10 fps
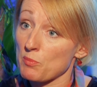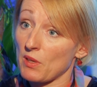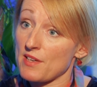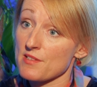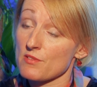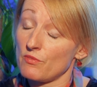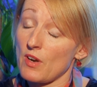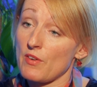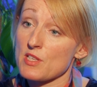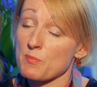placed
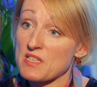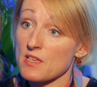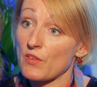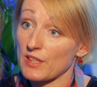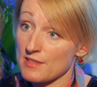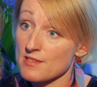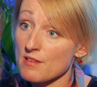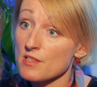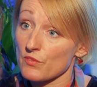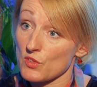very specific
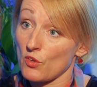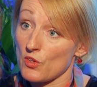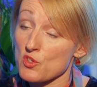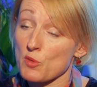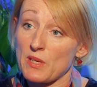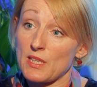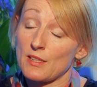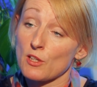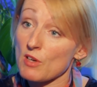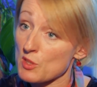incentives on us to be
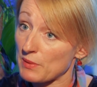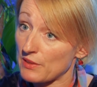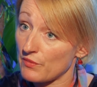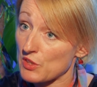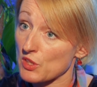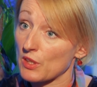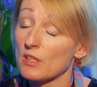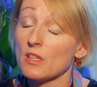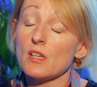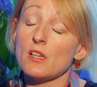incredibly efficient
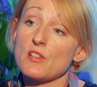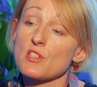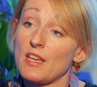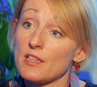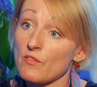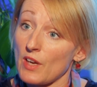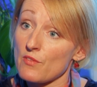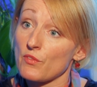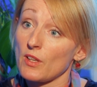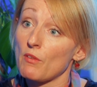and to innovate
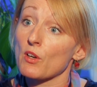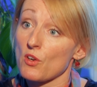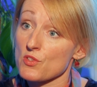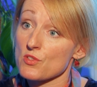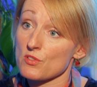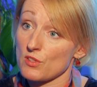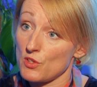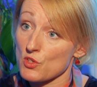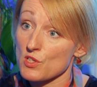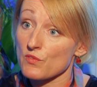for lower cost
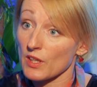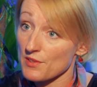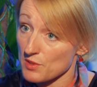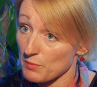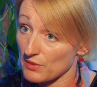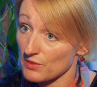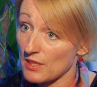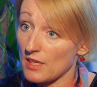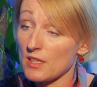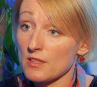solutions for customers.
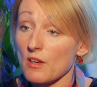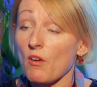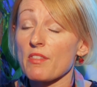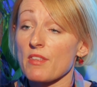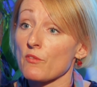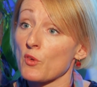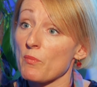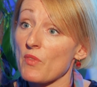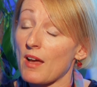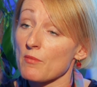So I think
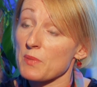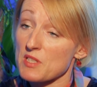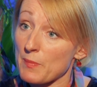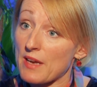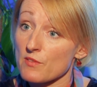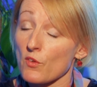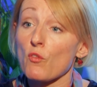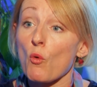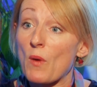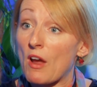from that perspective of
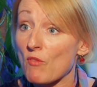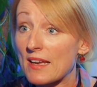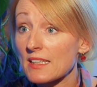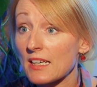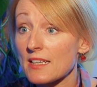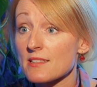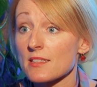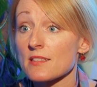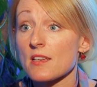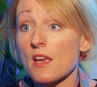we are
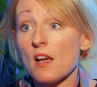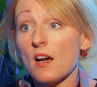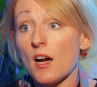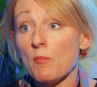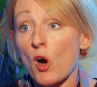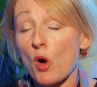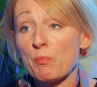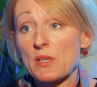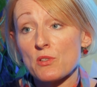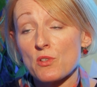regulated, our
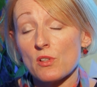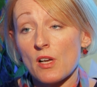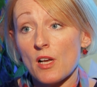bill